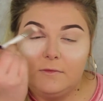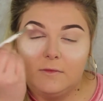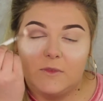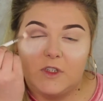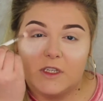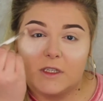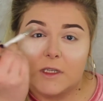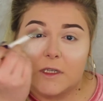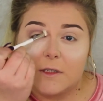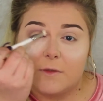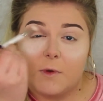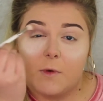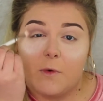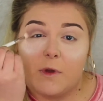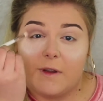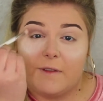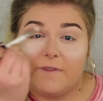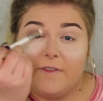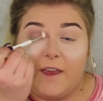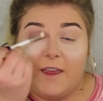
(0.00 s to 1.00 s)
Just because we
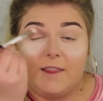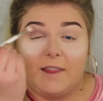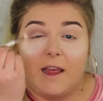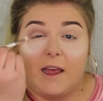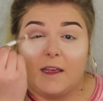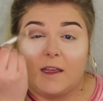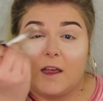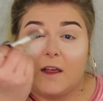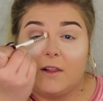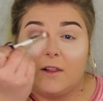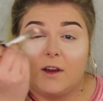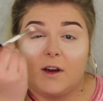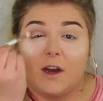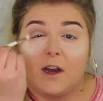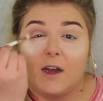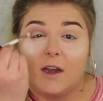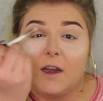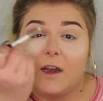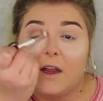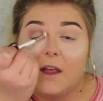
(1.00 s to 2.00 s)
want to fade that color
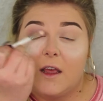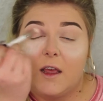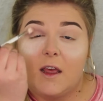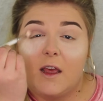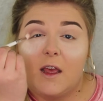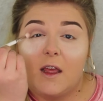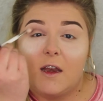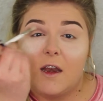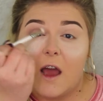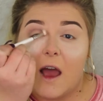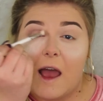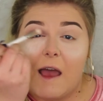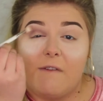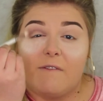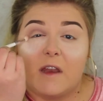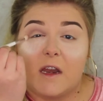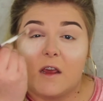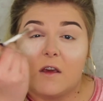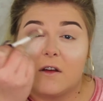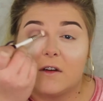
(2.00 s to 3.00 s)
and not have
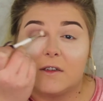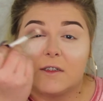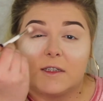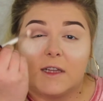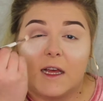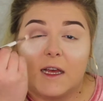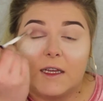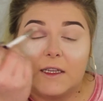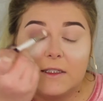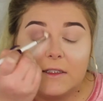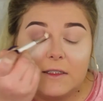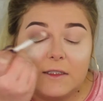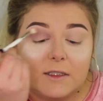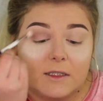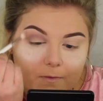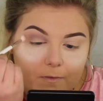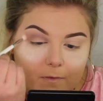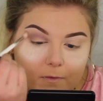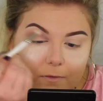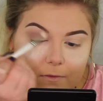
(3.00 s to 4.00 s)
any harsh lines.